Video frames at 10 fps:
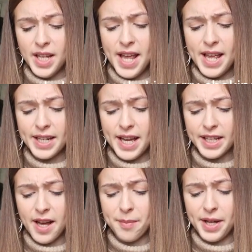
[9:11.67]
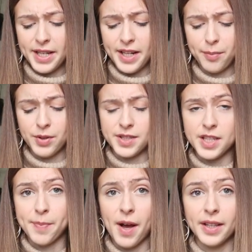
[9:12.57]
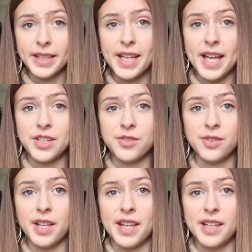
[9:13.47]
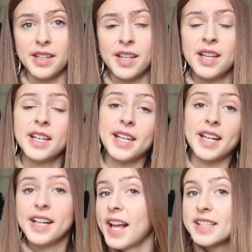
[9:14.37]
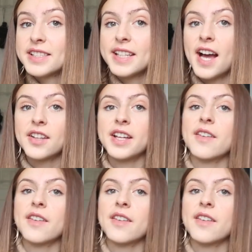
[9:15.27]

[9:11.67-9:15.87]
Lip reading: And I got mine at Princess Polly, and you can get it at Nasty Gal.